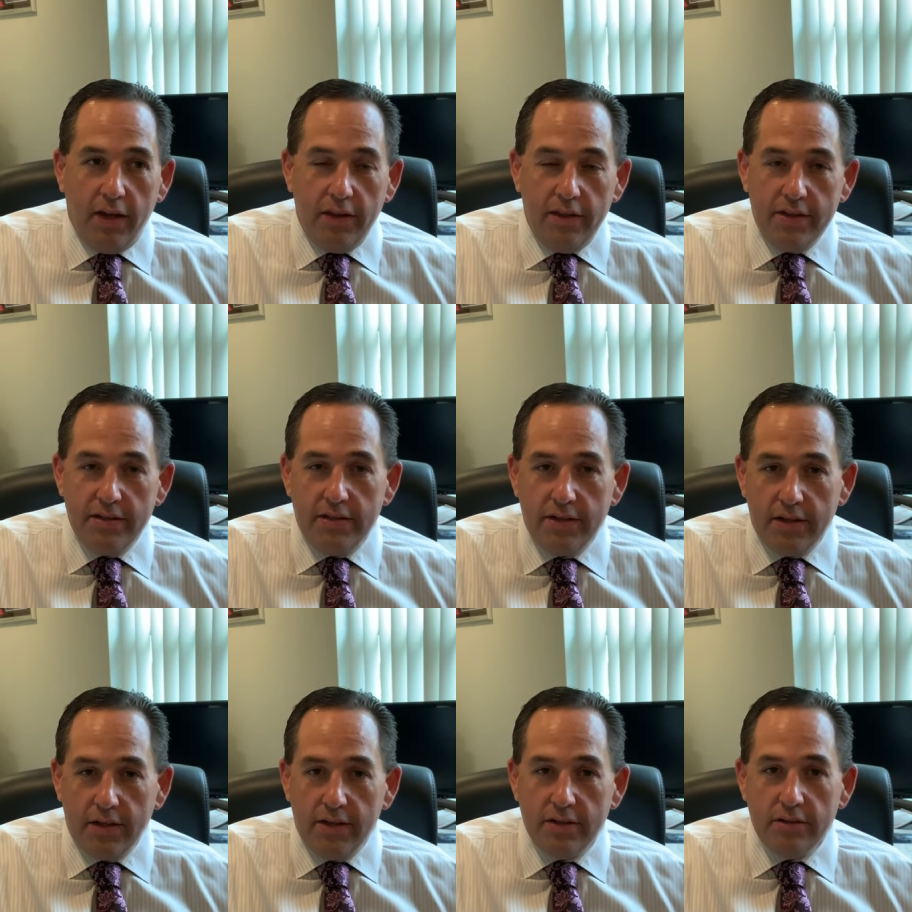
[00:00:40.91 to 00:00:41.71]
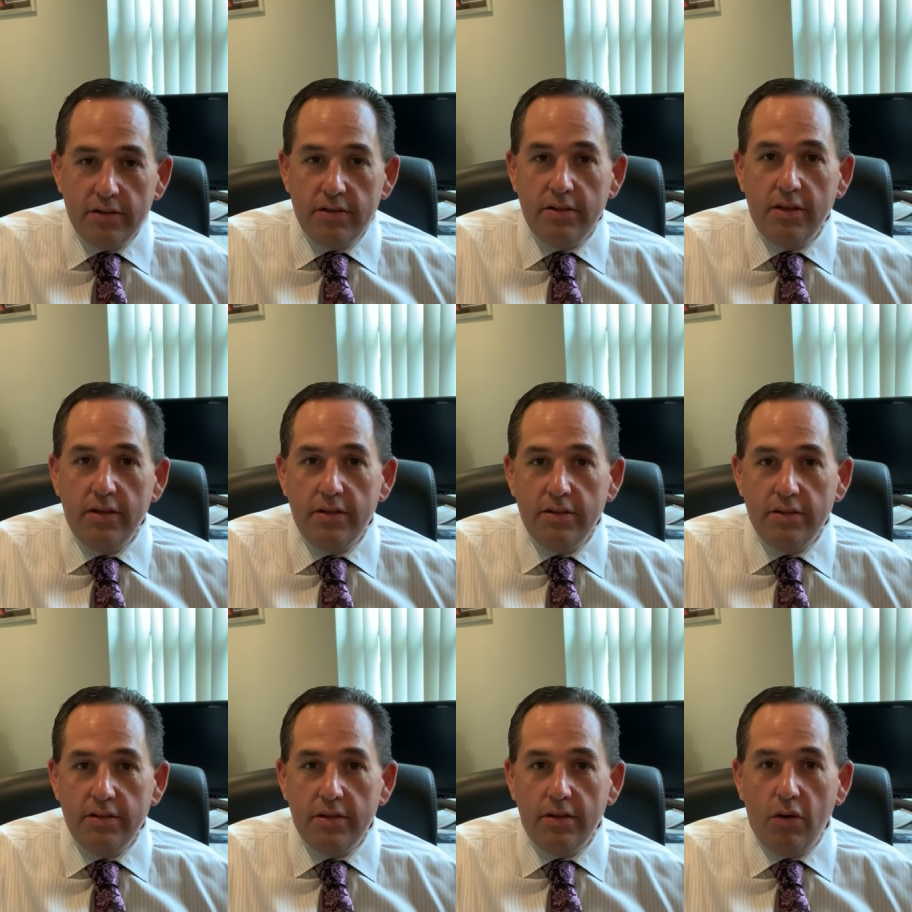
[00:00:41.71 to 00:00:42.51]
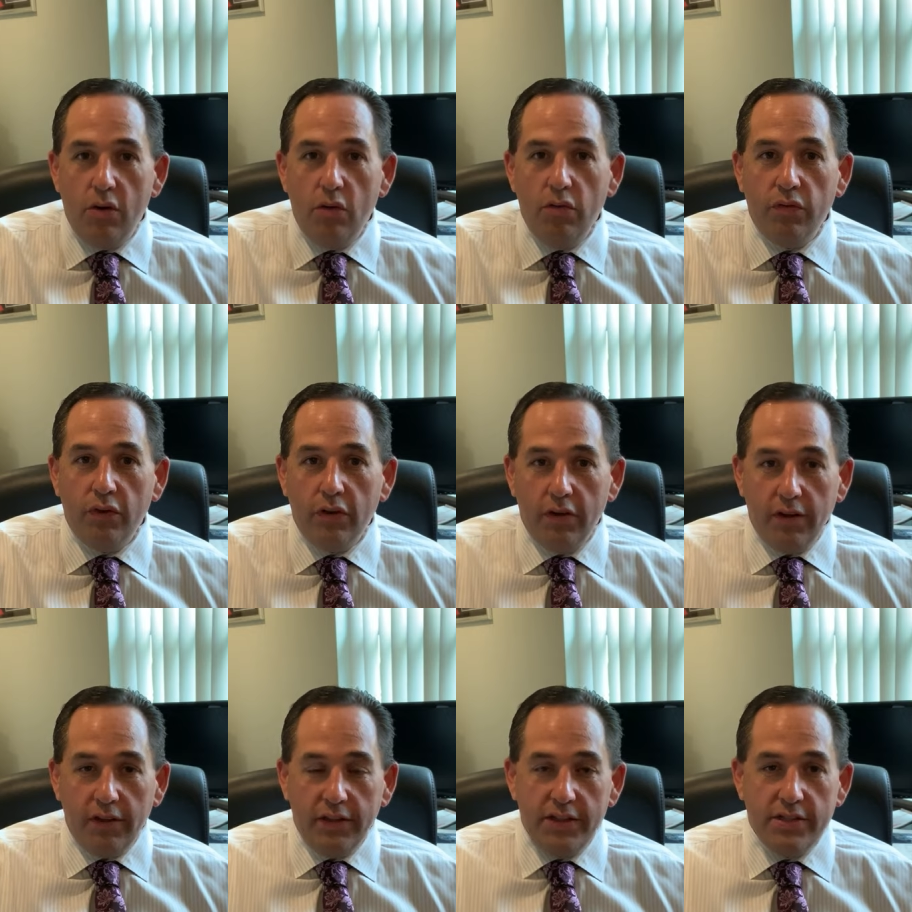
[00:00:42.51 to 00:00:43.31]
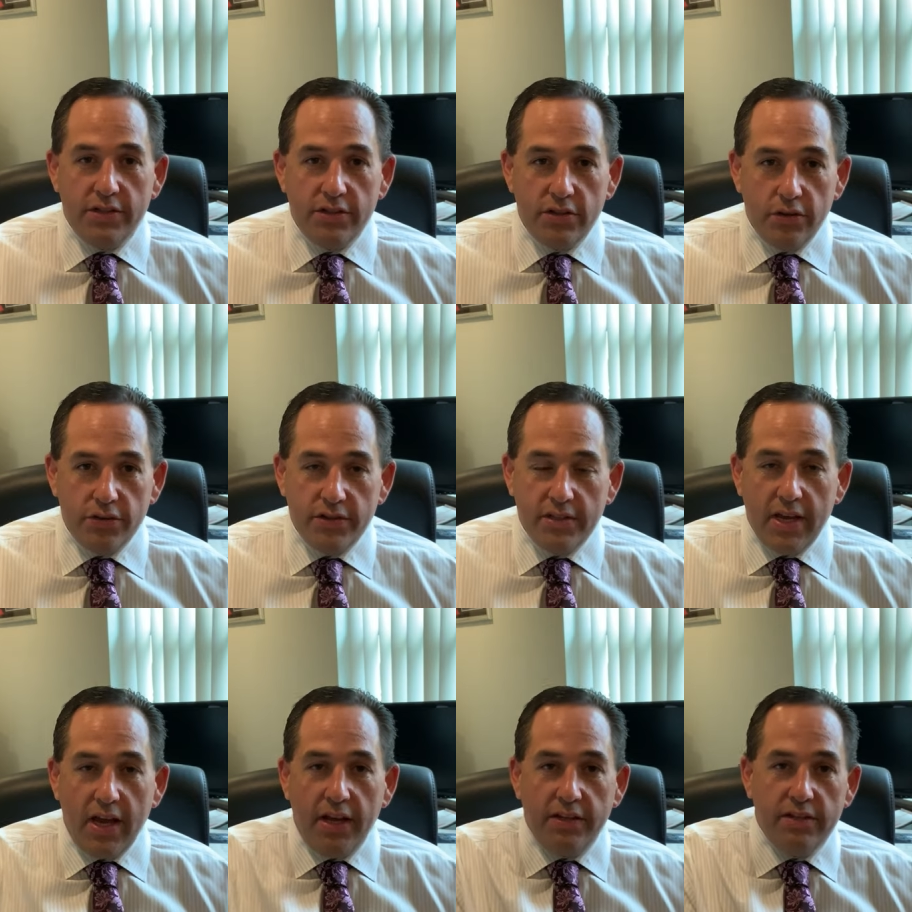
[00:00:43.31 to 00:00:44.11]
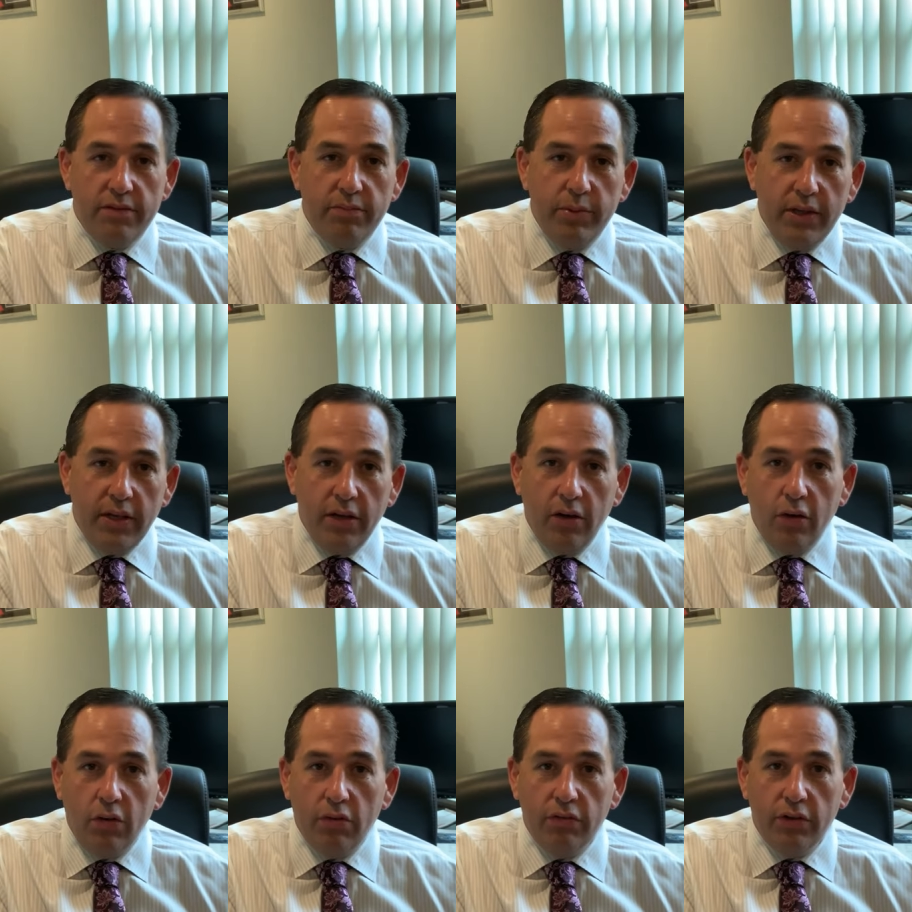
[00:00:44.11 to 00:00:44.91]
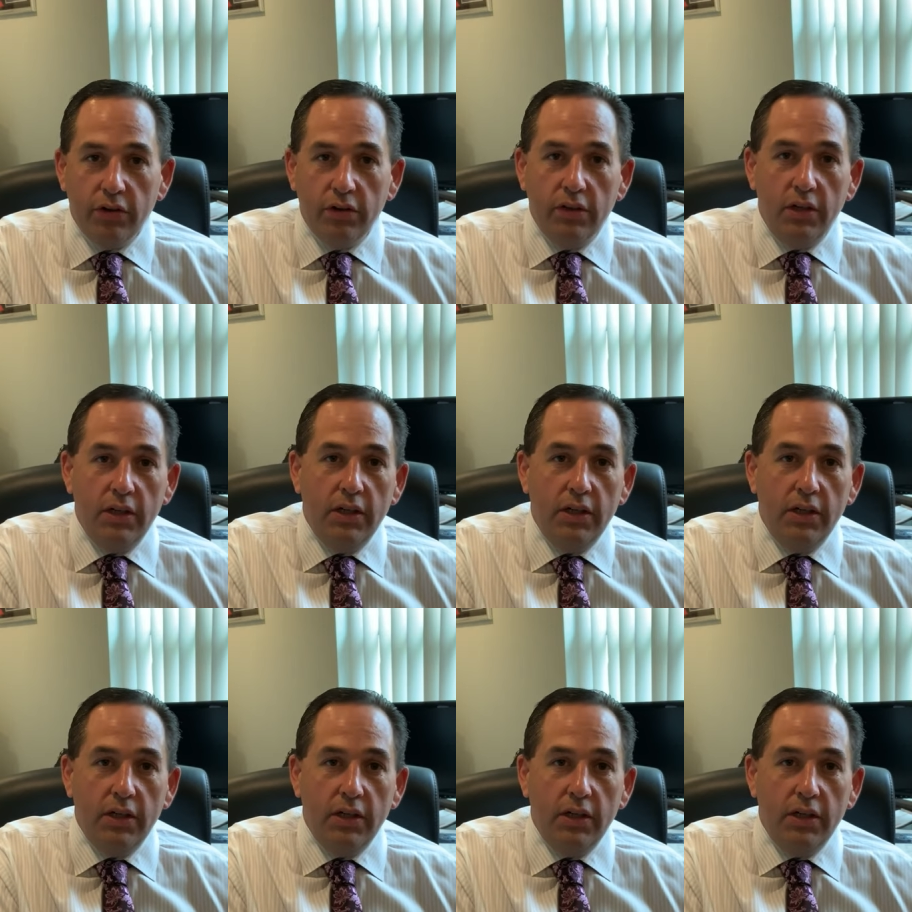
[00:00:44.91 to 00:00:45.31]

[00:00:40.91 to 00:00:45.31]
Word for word: this thing is over, or at least shows signs of being over,